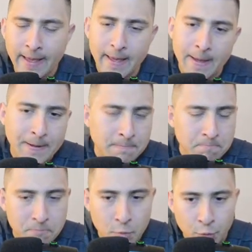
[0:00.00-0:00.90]

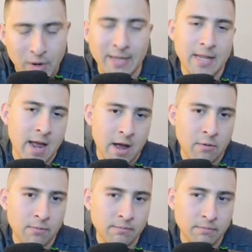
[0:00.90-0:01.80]
And right
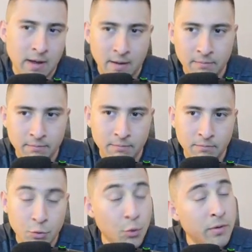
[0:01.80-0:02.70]
now, I'm
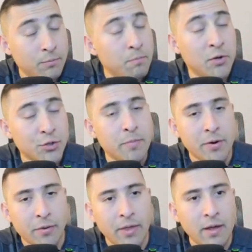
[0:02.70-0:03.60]
doing much
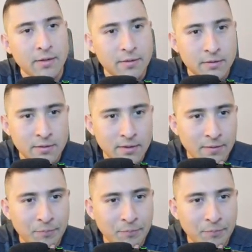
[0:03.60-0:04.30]
better things.